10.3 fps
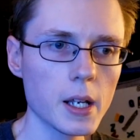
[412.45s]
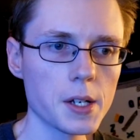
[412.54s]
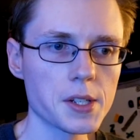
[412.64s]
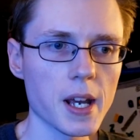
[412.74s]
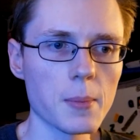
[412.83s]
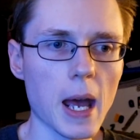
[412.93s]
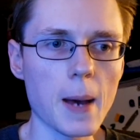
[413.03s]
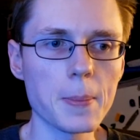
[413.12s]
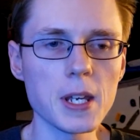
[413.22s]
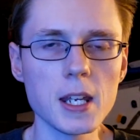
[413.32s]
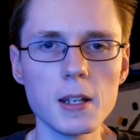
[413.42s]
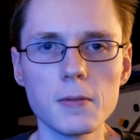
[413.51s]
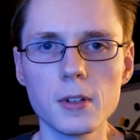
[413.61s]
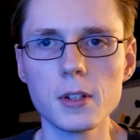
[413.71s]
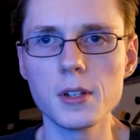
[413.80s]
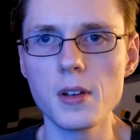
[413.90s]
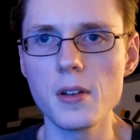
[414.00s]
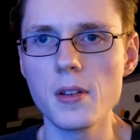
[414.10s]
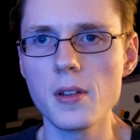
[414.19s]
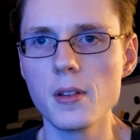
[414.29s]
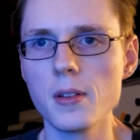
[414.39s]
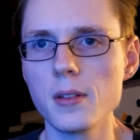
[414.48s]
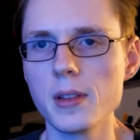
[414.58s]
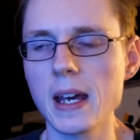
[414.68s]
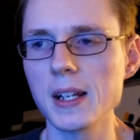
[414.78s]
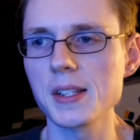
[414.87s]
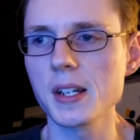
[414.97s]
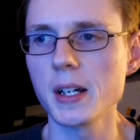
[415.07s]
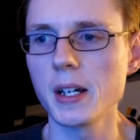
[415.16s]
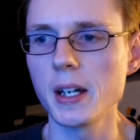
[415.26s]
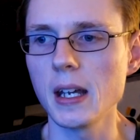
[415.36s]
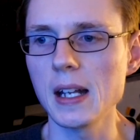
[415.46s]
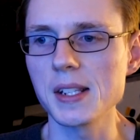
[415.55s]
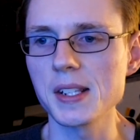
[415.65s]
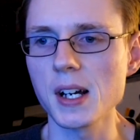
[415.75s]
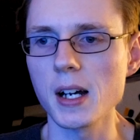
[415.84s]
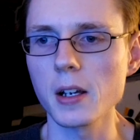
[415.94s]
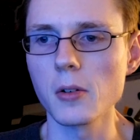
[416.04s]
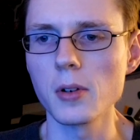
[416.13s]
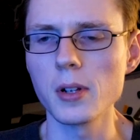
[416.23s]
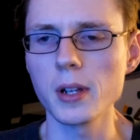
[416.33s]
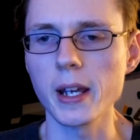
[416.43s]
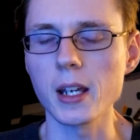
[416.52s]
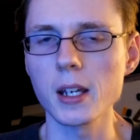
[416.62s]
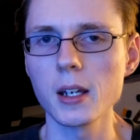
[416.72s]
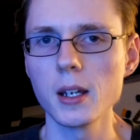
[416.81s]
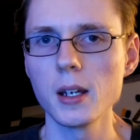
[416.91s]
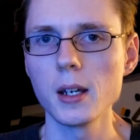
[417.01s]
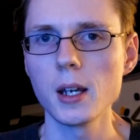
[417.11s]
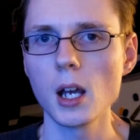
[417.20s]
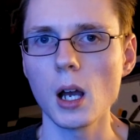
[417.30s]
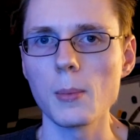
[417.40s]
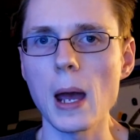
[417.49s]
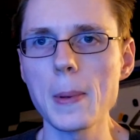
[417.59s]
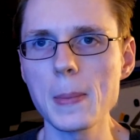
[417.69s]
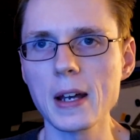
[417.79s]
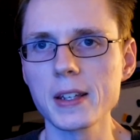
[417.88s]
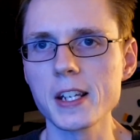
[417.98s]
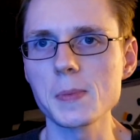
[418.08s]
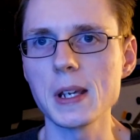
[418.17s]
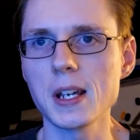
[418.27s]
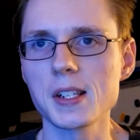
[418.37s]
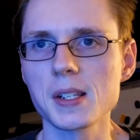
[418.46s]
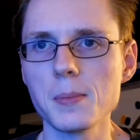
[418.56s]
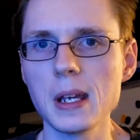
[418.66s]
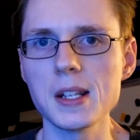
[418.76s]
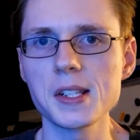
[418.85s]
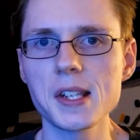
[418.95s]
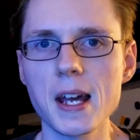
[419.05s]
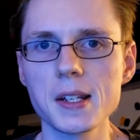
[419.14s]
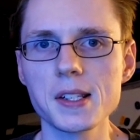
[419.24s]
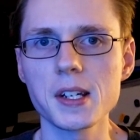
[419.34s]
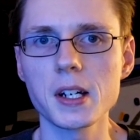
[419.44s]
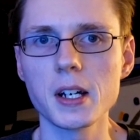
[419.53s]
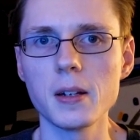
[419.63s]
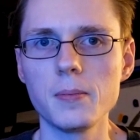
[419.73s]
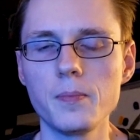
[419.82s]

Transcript: So yeah, I'm happy that it's not going, I'm happy about this because it means that the